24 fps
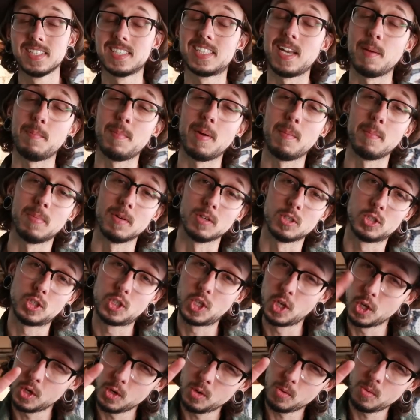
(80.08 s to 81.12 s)
Step number
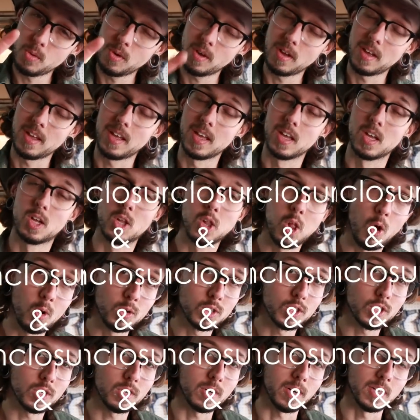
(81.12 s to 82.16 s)
2,
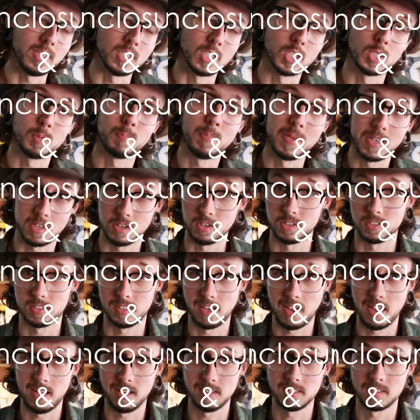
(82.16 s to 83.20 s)
enclosure and speaker
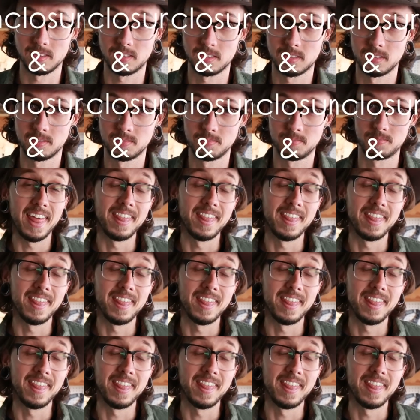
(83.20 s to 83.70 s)
size.